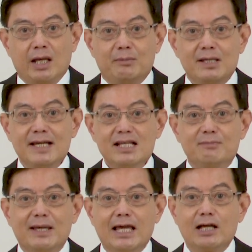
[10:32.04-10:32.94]
Besides
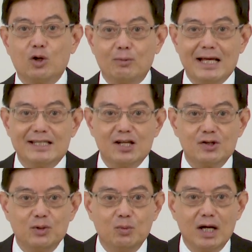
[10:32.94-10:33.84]
making
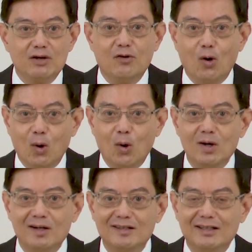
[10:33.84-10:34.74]
globalization work for
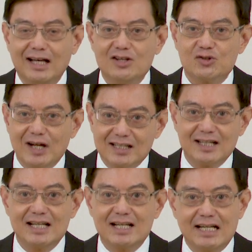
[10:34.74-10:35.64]
all and
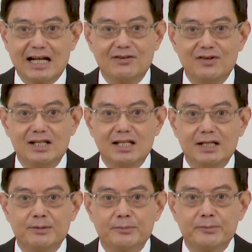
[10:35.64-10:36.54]
strengthening connectivity,
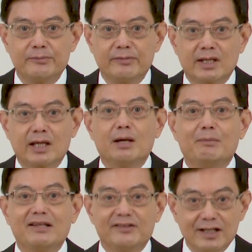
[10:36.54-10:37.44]

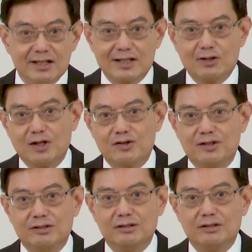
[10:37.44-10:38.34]
my third
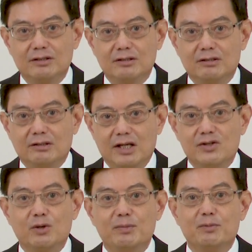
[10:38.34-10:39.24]
suggestion
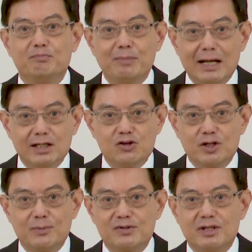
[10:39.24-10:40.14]
is to build
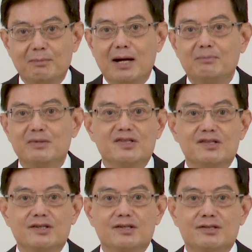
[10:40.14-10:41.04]
partnerships among
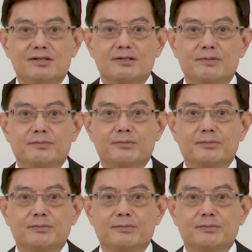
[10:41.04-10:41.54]
businesses.